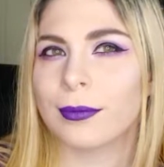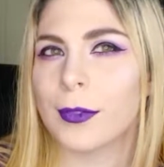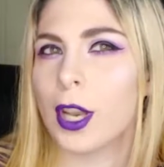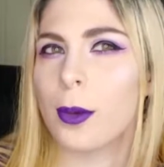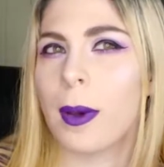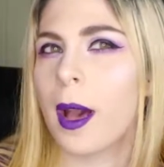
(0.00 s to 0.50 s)

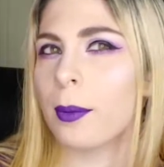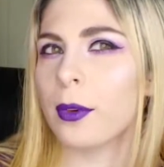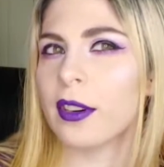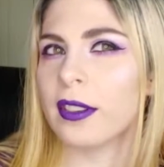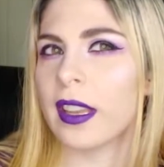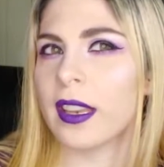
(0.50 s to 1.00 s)
No
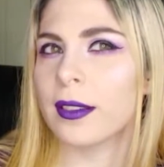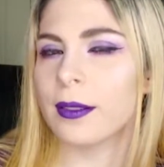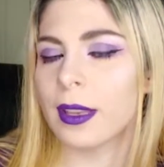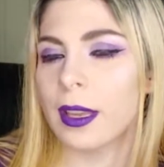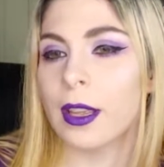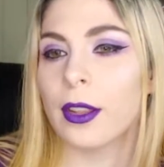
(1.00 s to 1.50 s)
popcorn
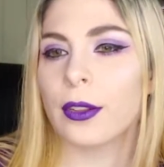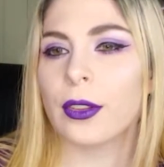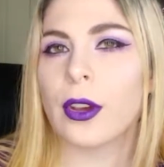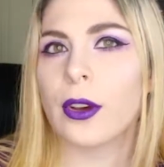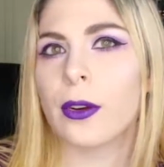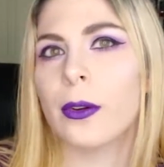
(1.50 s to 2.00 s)
then.
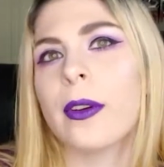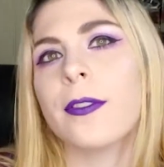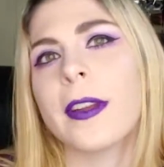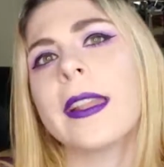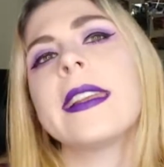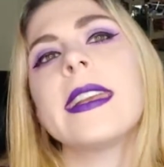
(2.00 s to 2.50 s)
So it
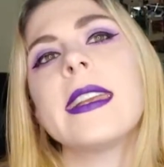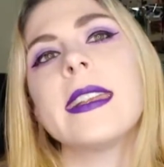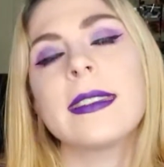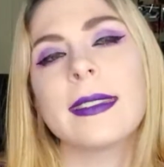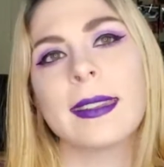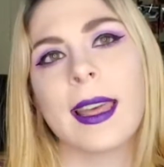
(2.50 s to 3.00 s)

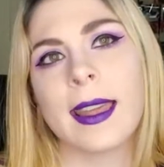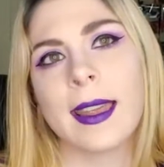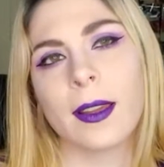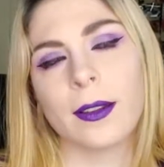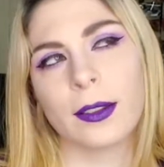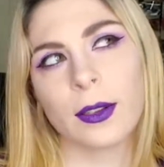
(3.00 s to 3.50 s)

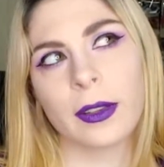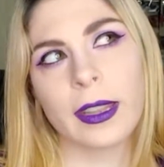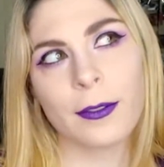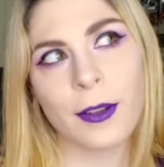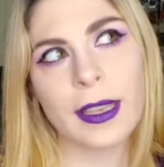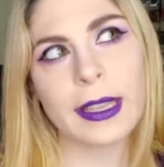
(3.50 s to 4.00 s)

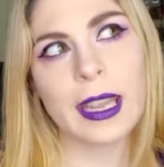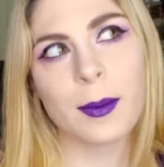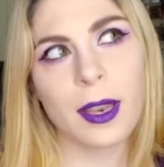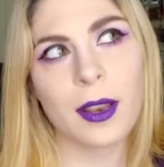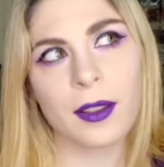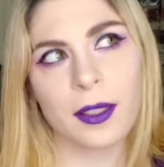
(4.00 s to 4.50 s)
finally came
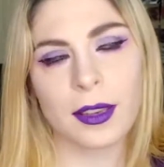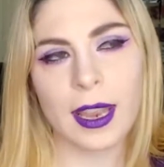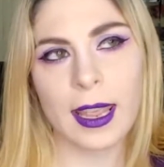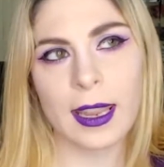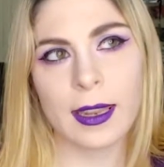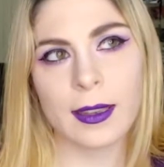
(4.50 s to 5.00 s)
down to the
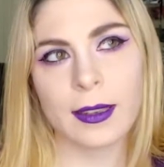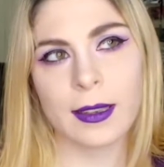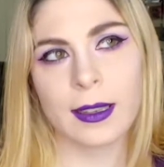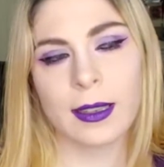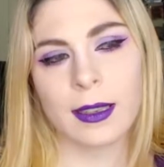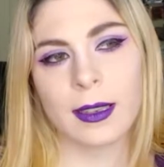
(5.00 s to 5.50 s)
day.
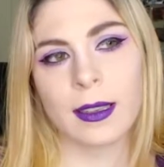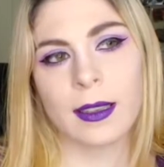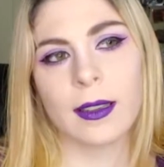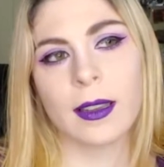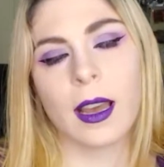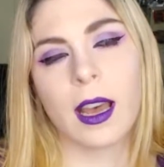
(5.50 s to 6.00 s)

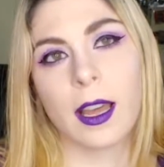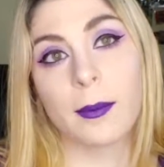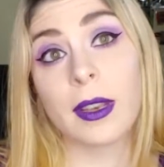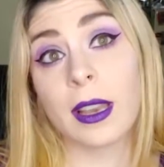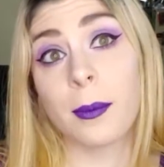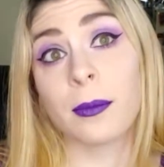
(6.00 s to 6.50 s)

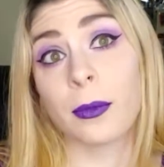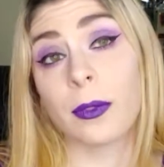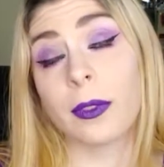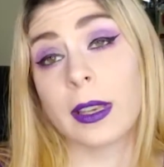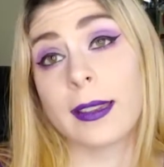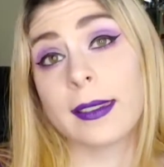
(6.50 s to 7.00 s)

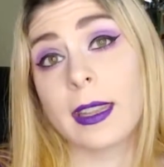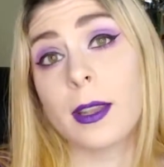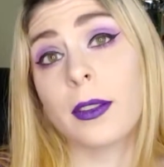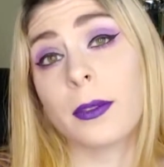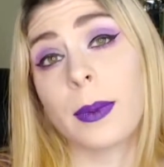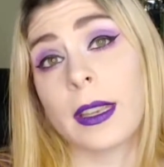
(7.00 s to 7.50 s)
When I say he
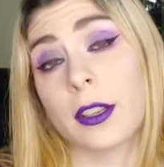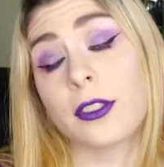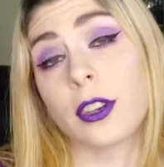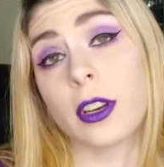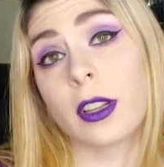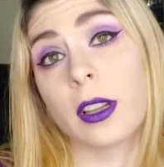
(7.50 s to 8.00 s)
was being a
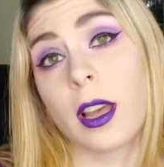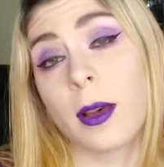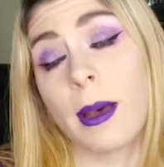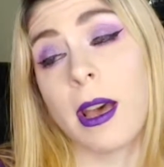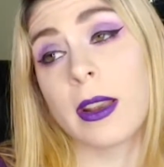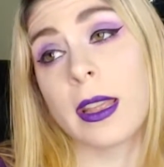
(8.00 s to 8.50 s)
jerk
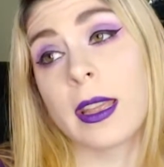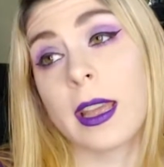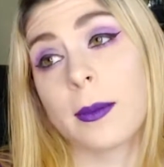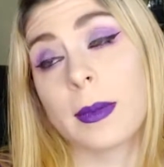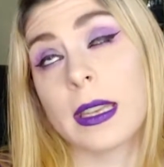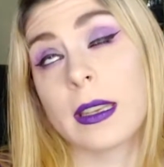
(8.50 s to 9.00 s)
about it,
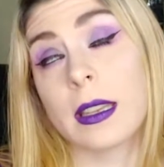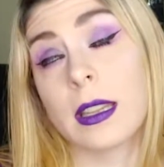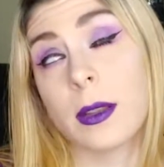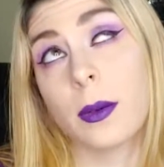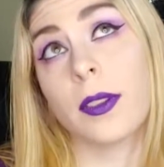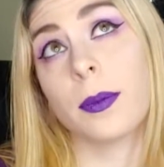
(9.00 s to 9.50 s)
I mean,
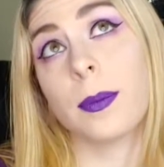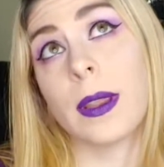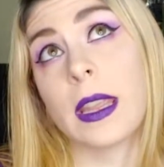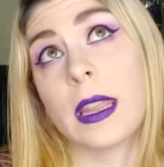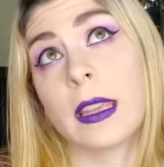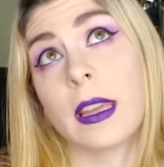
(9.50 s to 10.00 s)
he was
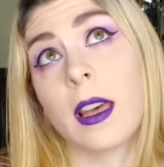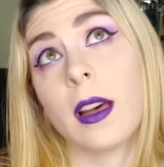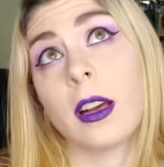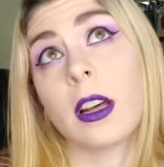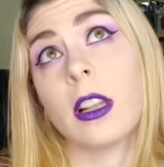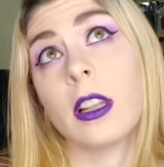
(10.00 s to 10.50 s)
being
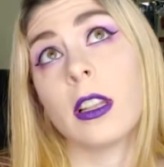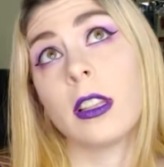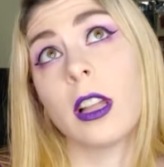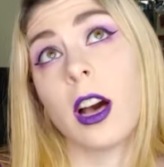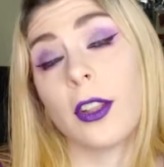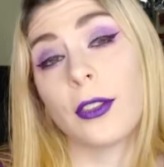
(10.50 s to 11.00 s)
a
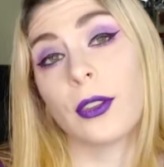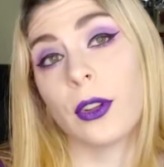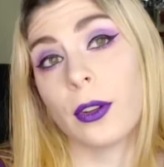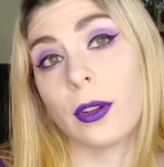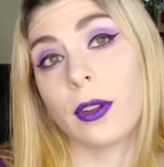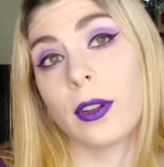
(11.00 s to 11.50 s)

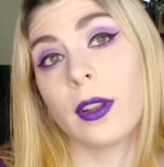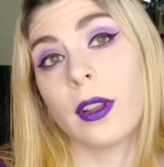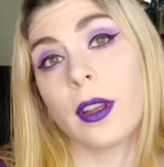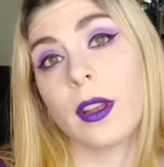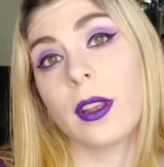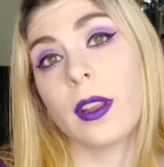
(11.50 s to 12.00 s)
colossal
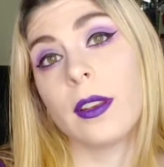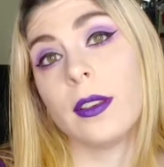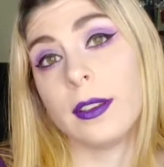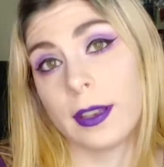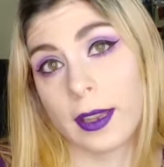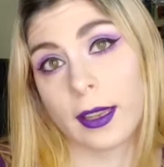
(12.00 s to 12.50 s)

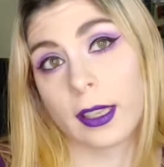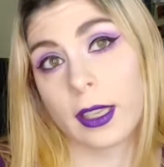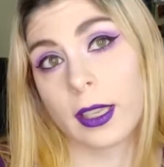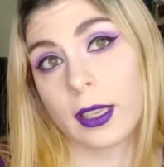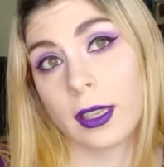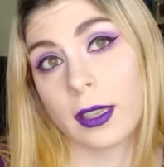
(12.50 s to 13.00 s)

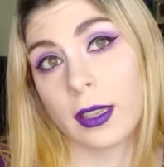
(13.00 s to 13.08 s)
dick.